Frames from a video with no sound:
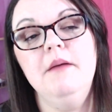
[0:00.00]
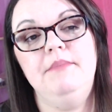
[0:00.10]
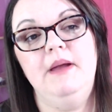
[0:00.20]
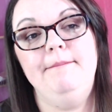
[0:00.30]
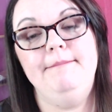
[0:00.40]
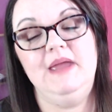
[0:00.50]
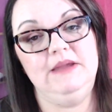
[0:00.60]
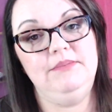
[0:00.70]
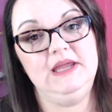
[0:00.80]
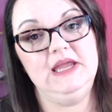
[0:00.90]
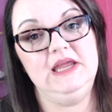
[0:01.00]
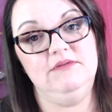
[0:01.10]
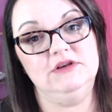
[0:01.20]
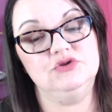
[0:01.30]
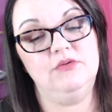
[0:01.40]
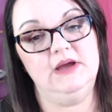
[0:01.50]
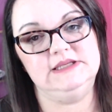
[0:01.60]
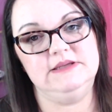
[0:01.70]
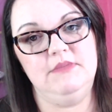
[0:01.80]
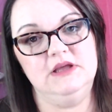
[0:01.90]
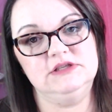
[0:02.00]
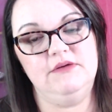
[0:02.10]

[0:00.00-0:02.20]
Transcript: but maybe even twice a month.